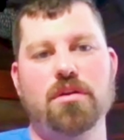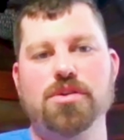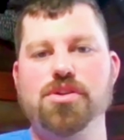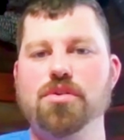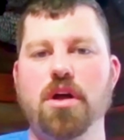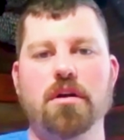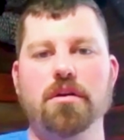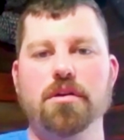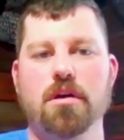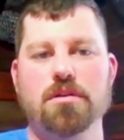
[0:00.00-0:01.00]
only shoot
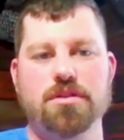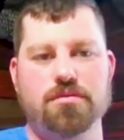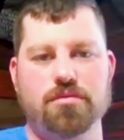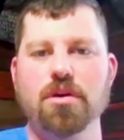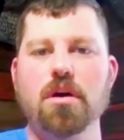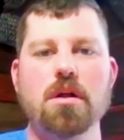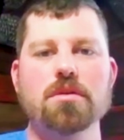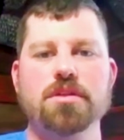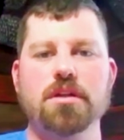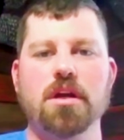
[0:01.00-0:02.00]
100 yards. It's real
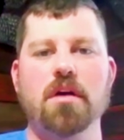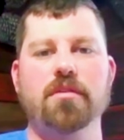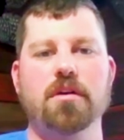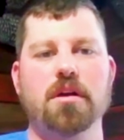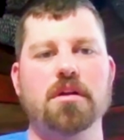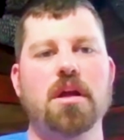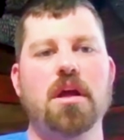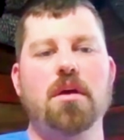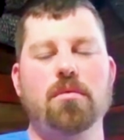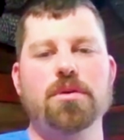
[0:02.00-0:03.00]
close to cover, and
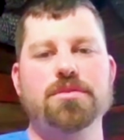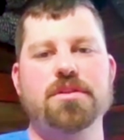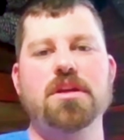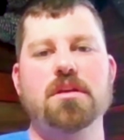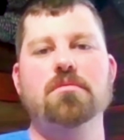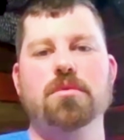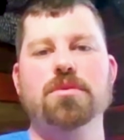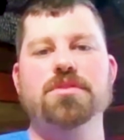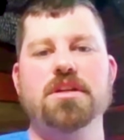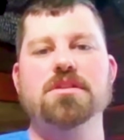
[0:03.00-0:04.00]
we'll see
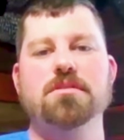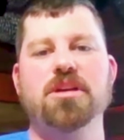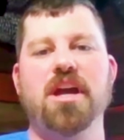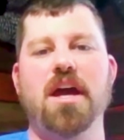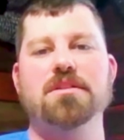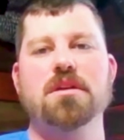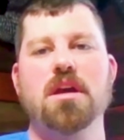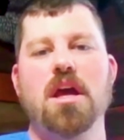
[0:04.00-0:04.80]
some cats.